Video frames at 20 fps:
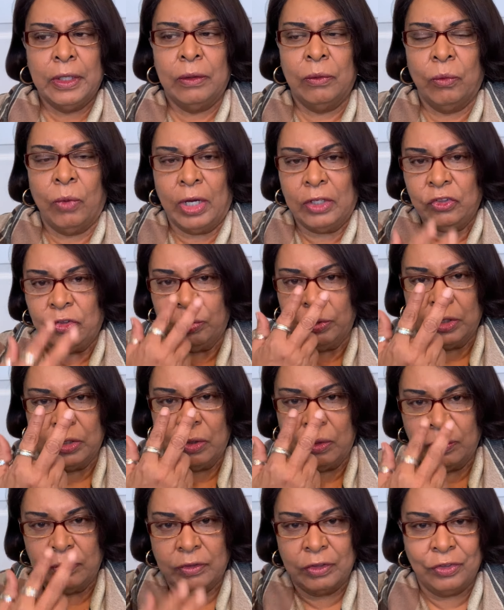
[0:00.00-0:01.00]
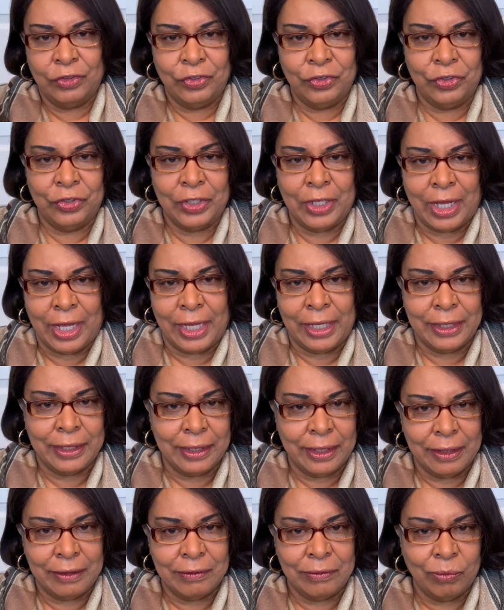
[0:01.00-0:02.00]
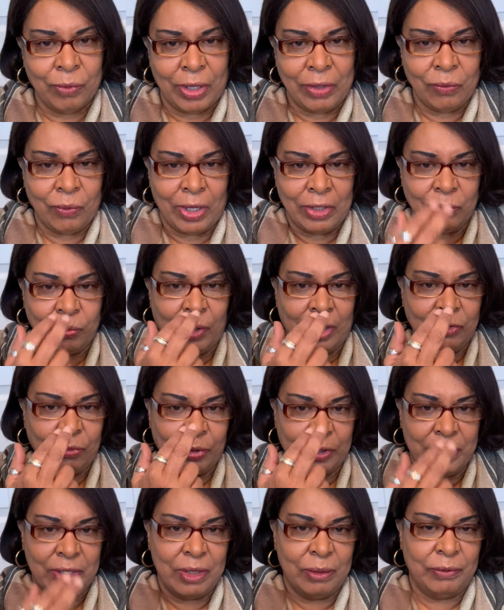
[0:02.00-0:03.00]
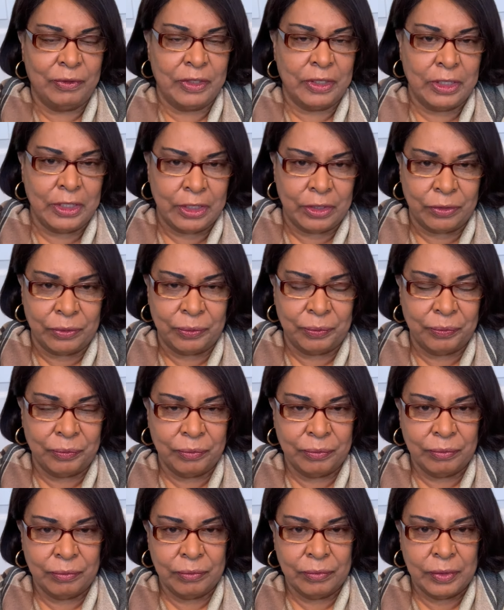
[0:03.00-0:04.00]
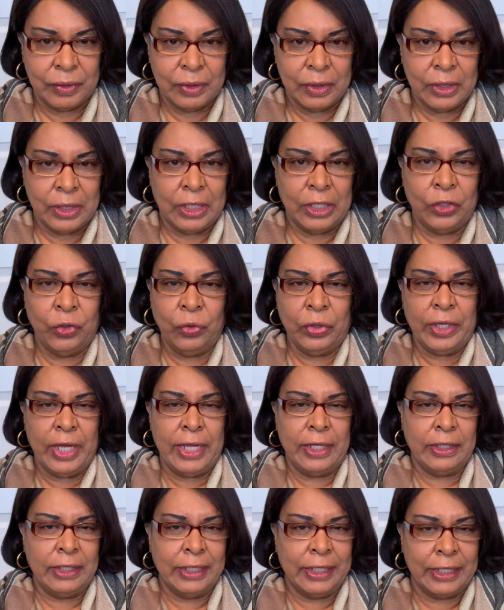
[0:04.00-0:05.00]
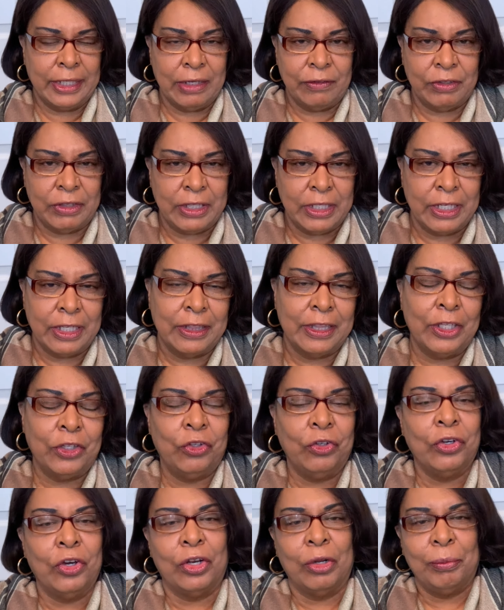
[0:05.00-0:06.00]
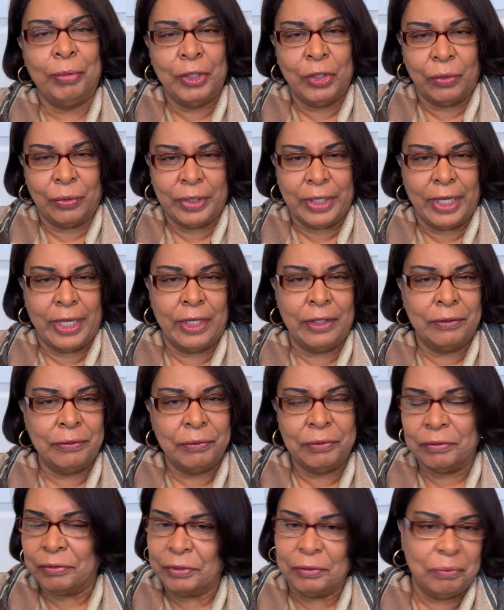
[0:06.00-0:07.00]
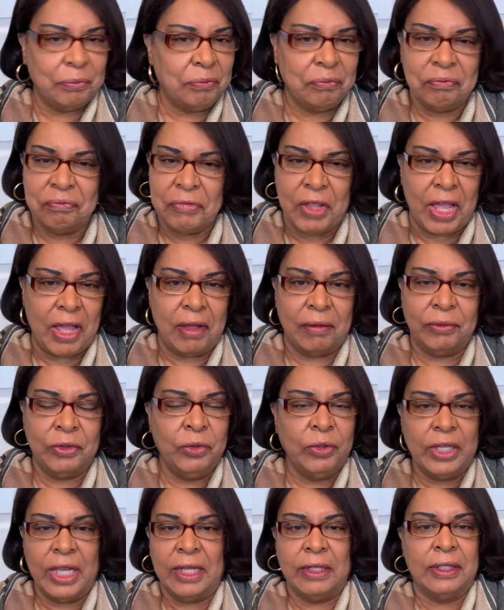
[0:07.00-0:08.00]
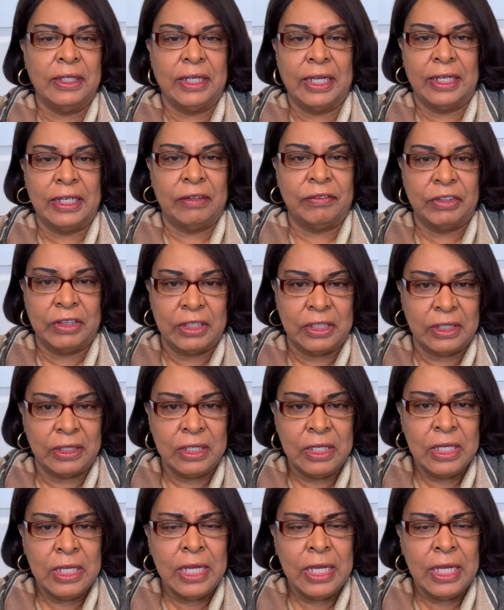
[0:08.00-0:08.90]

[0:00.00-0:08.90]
Watch what goes into your eye gates. Watch what comes in here. You can't look at everything and think you're going to be okay. Nah, you can't look at everything.